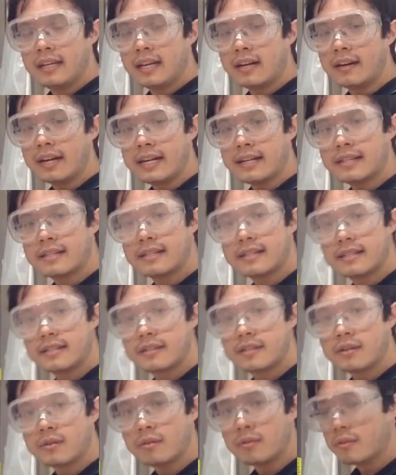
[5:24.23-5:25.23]
Alright,
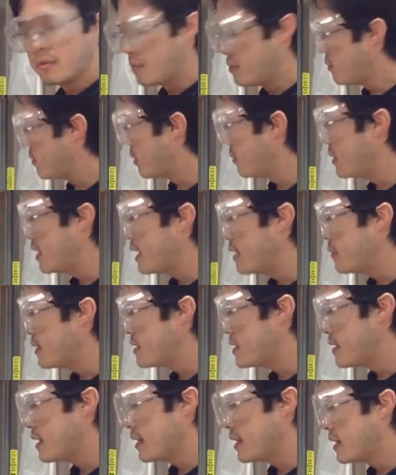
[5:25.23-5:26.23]
so when we're
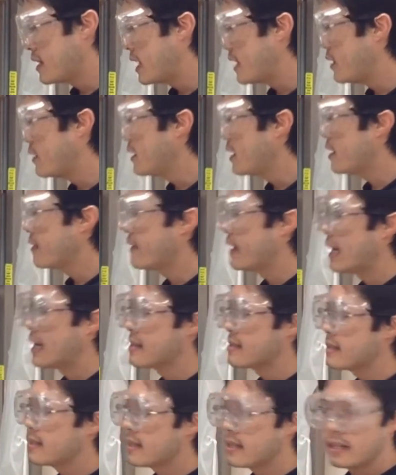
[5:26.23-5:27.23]
demonstrating the diluting of an
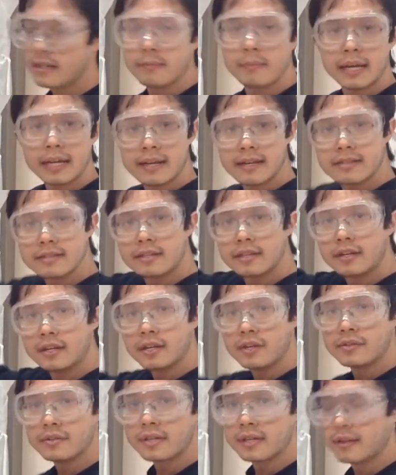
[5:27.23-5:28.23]
acid, you might consider
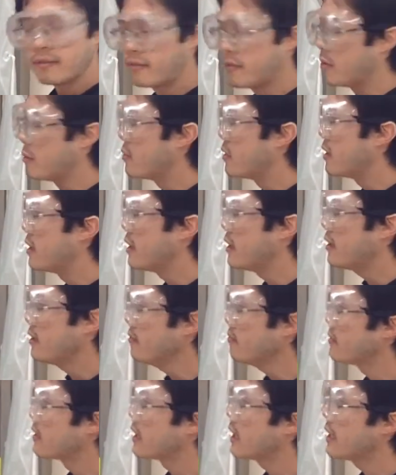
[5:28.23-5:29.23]
using a fume hood
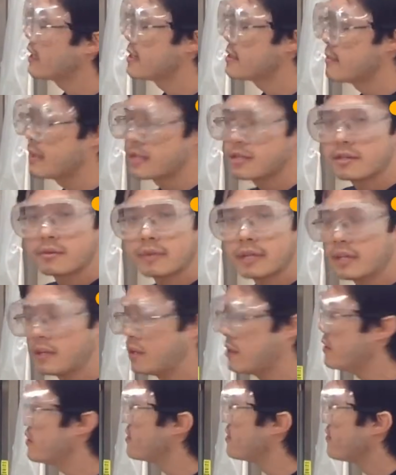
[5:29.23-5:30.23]
here. Okay, just make sure when you
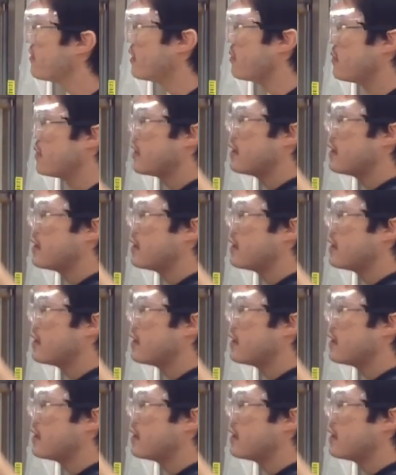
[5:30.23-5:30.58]
do use a fume